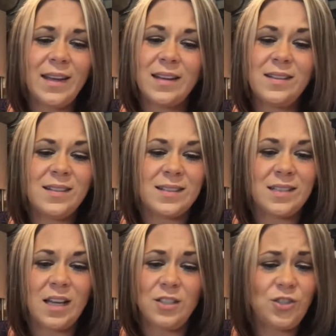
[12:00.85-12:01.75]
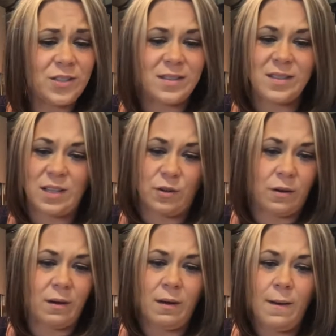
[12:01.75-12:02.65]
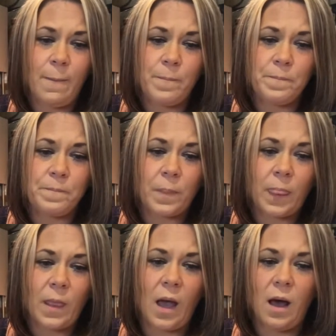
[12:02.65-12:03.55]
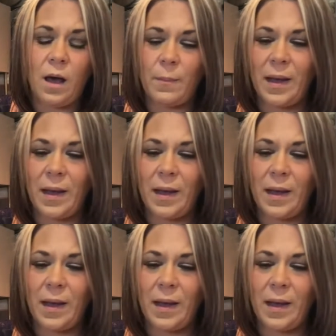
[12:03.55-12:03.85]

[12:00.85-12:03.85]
hidden intentions here. Um,